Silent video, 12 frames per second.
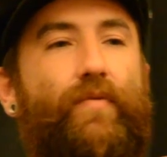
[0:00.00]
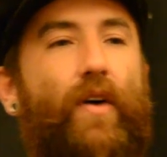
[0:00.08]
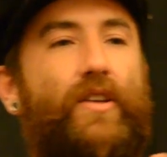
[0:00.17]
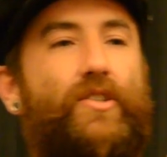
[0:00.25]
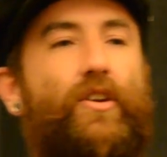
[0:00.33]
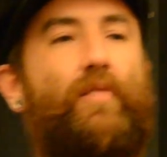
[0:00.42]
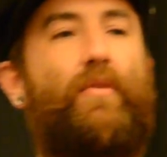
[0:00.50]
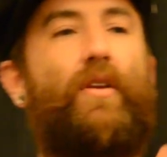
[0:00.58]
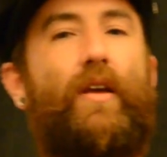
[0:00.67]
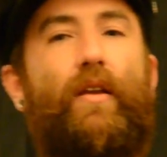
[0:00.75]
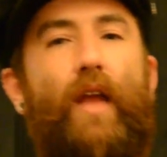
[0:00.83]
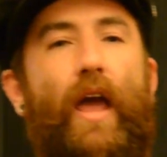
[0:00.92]
to foster
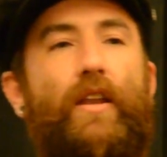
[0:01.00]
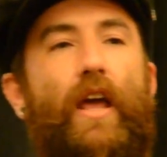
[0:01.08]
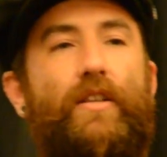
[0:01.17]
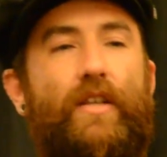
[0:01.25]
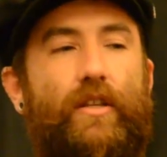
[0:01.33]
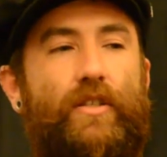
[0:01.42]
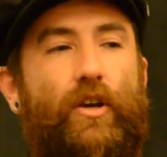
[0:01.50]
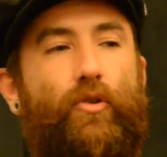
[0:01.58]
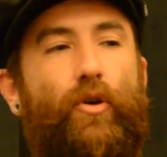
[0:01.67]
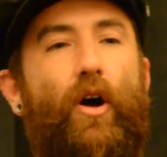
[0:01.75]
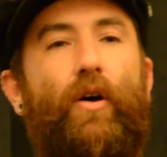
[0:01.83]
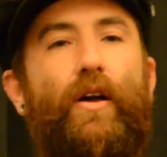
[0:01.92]
community, and to
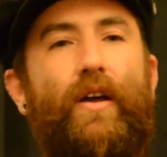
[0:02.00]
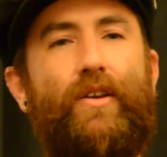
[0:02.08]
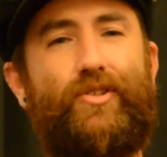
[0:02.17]
grow.